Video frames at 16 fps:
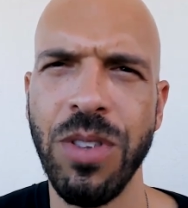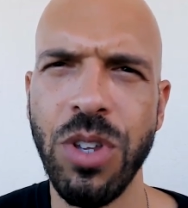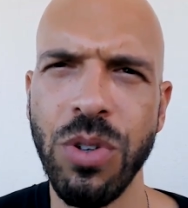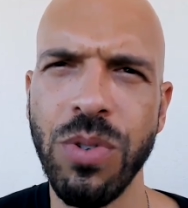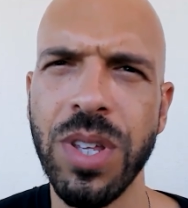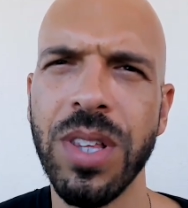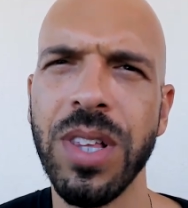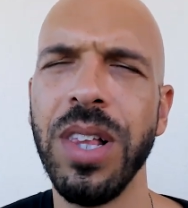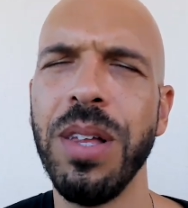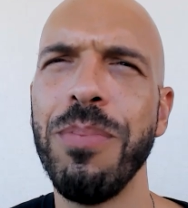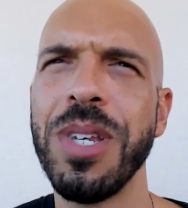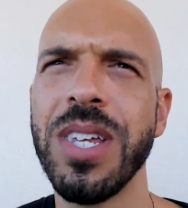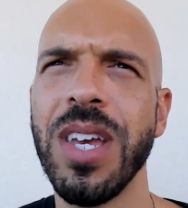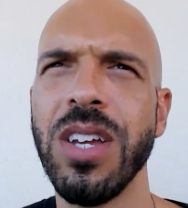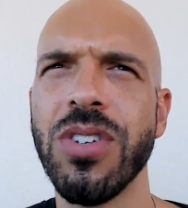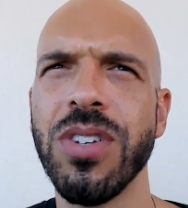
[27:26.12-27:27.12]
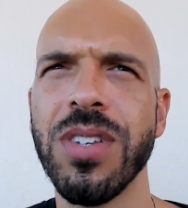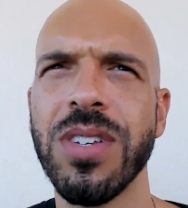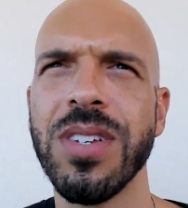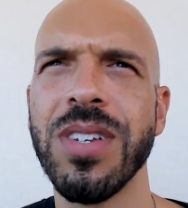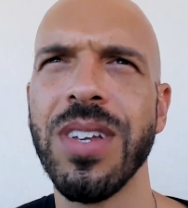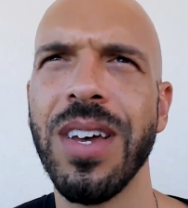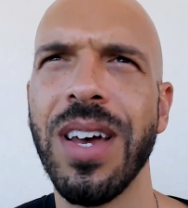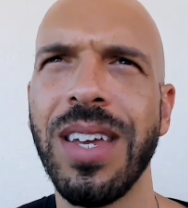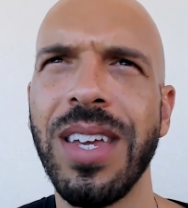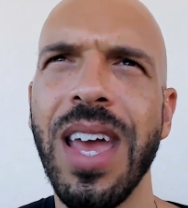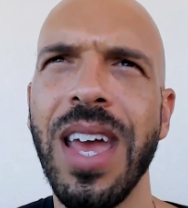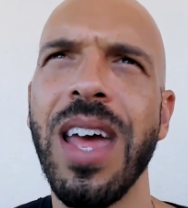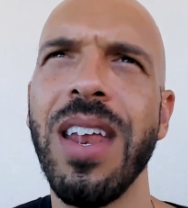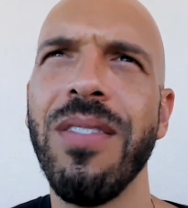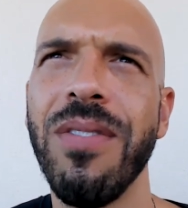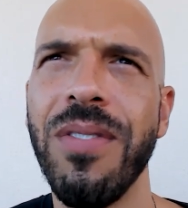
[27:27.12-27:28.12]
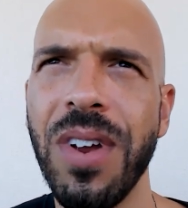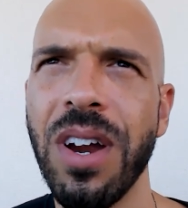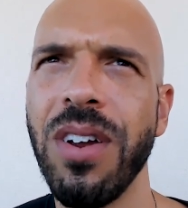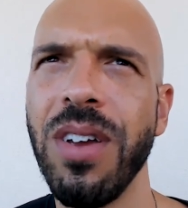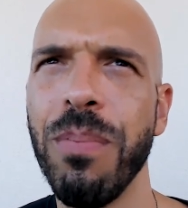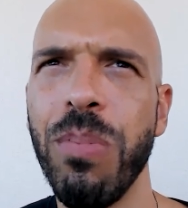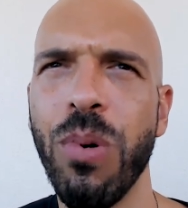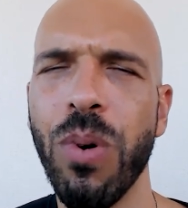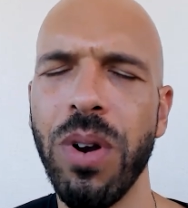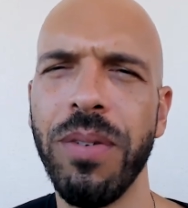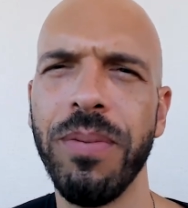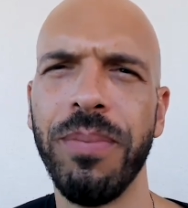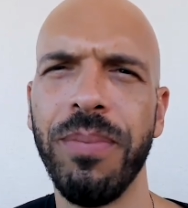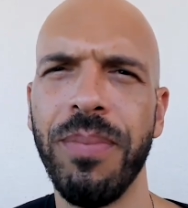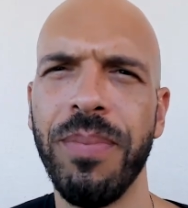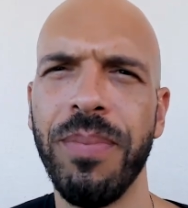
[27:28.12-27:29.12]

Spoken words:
due to the limitations. Again, very important.